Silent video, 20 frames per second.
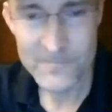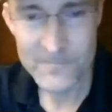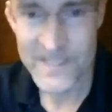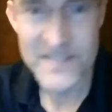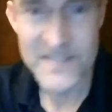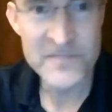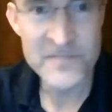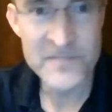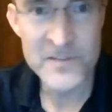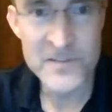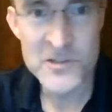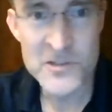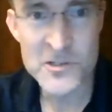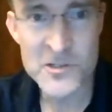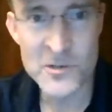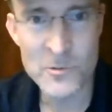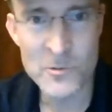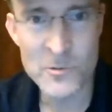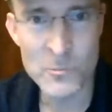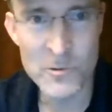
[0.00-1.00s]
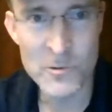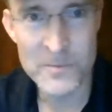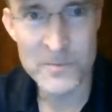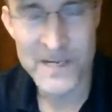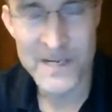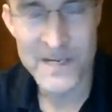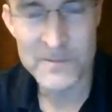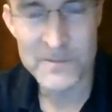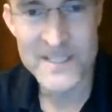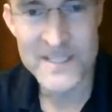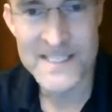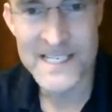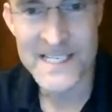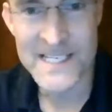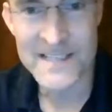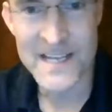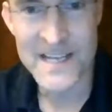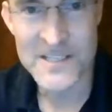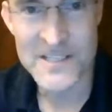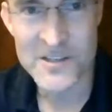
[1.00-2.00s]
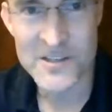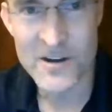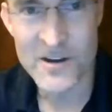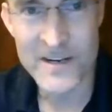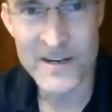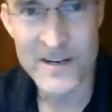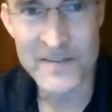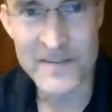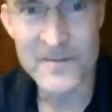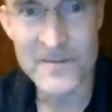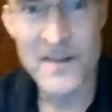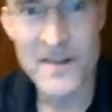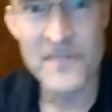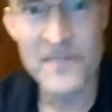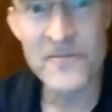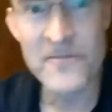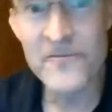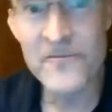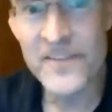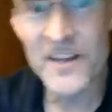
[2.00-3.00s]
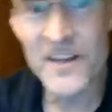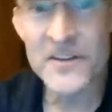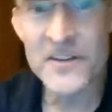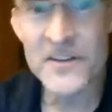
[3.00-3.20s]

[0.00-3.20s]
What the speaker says: in the future will be able to sing that song and feel